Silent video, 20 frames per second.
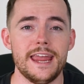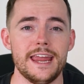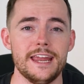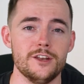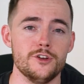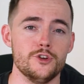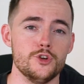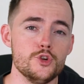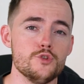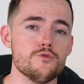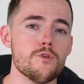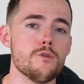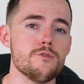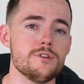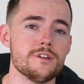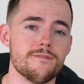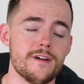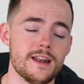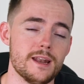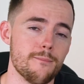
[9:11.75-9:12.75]
in
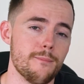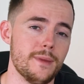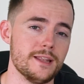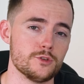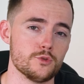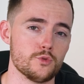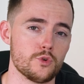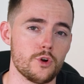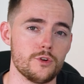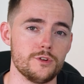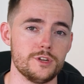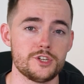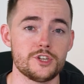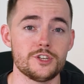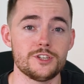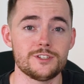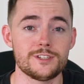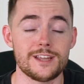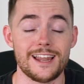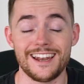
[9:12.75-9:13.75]
neurodevelopmental
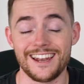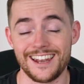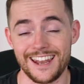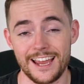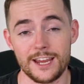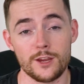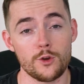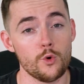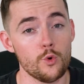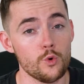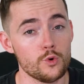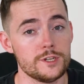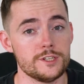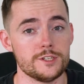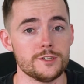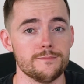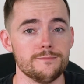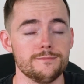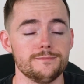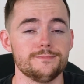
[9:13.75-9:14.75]
conditions like
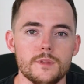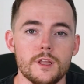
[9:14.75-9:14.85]
autism.